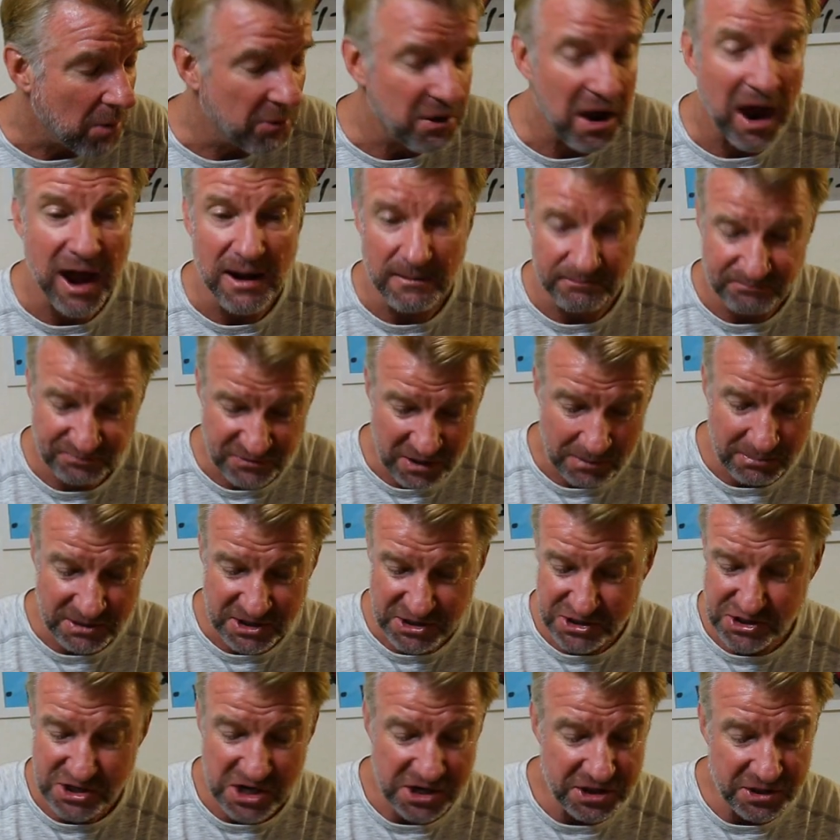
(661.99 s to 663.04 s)
Okay, I'm
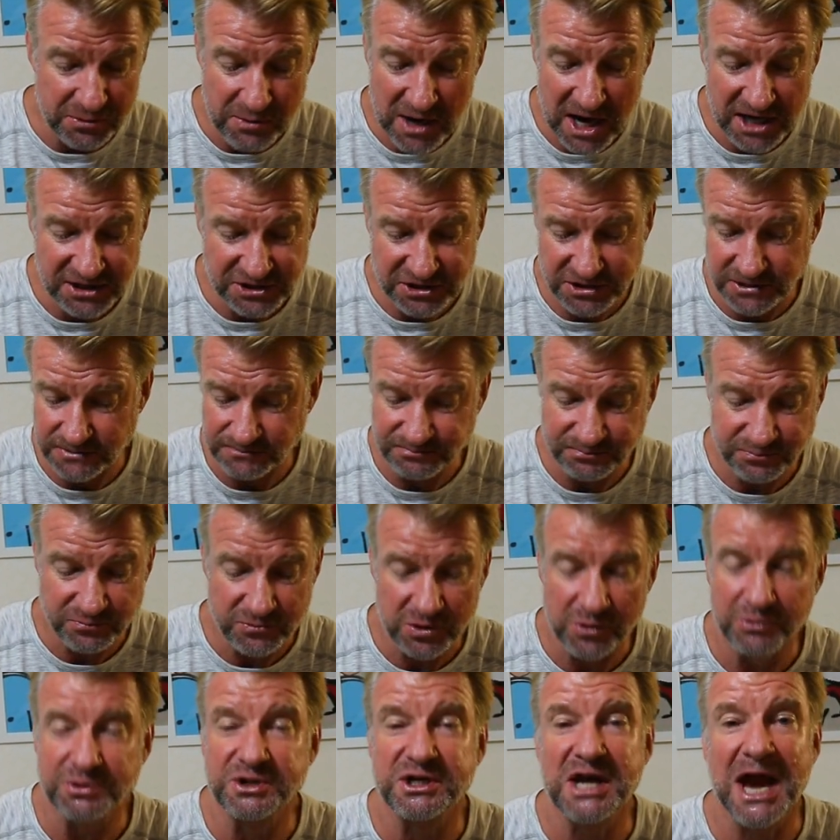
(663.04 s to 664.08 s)
gonna share the rest
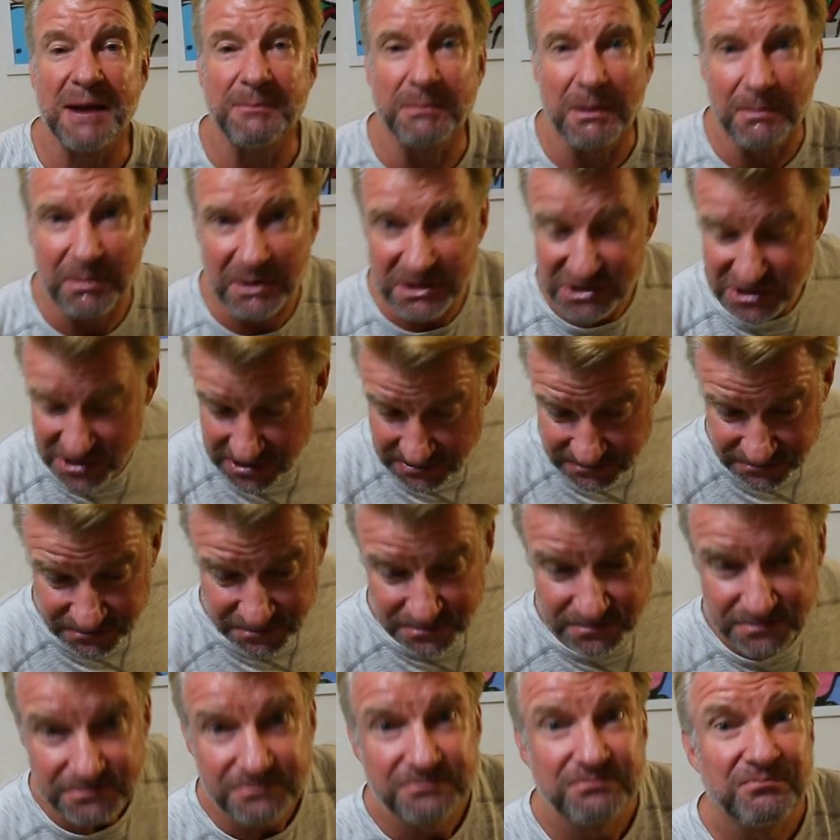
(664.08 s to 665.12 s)
with the camera person,
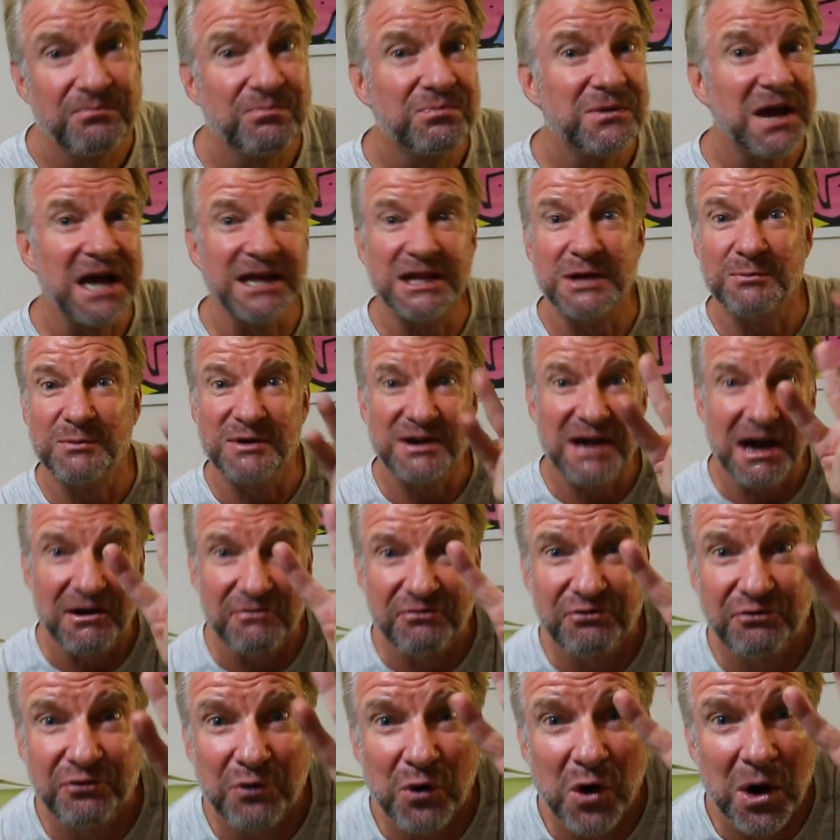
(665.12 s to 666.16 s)
and then we got
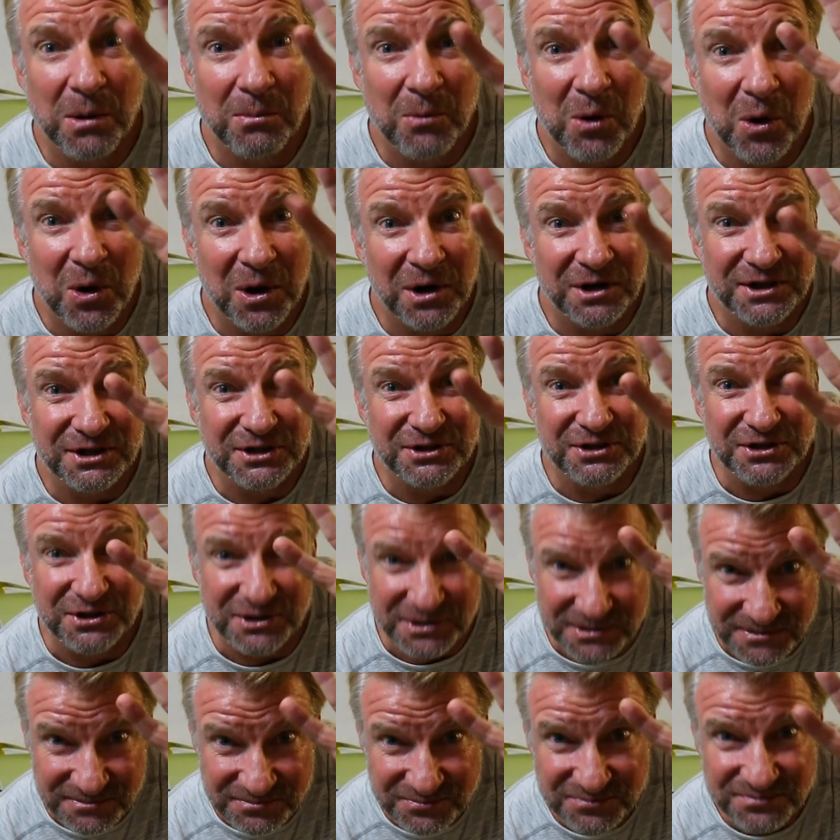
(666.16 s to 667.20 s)
four more to
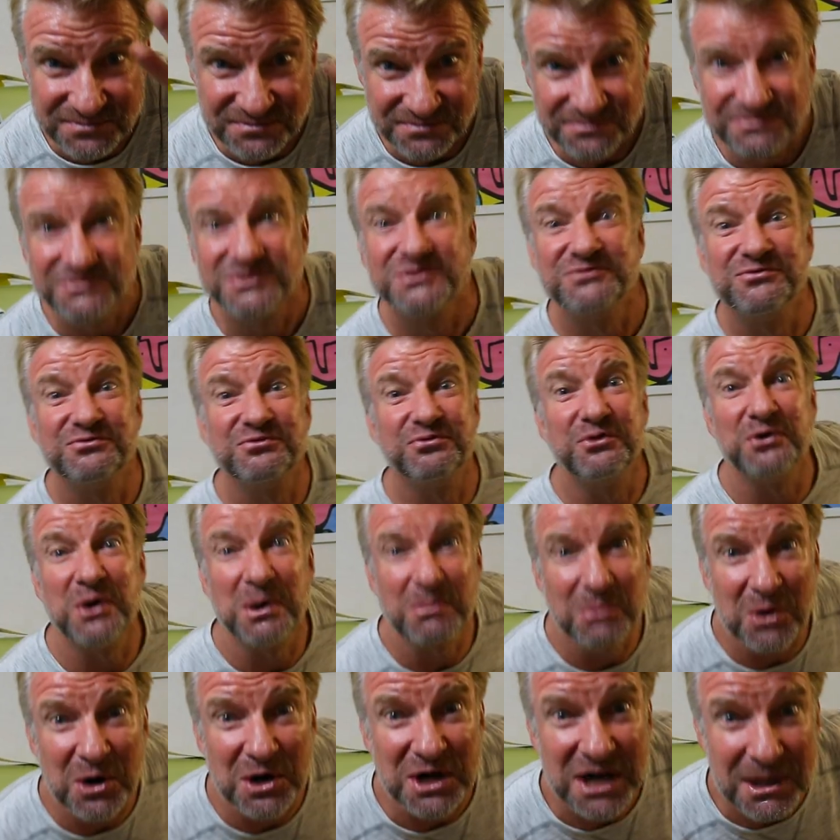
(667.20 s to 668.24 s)
do.
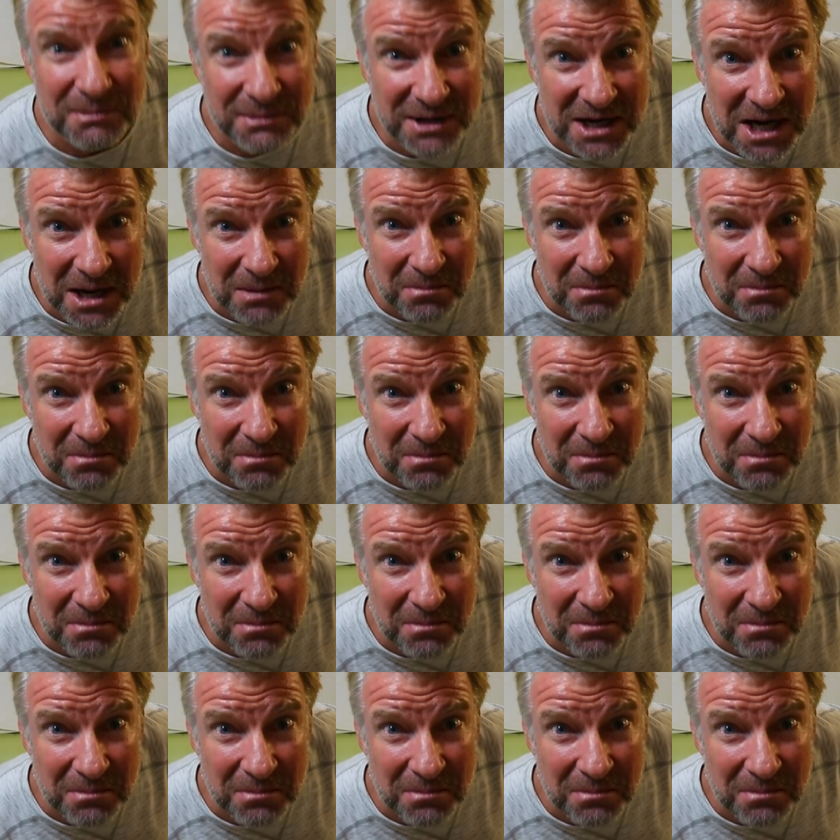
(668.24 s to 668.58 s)
Four more coming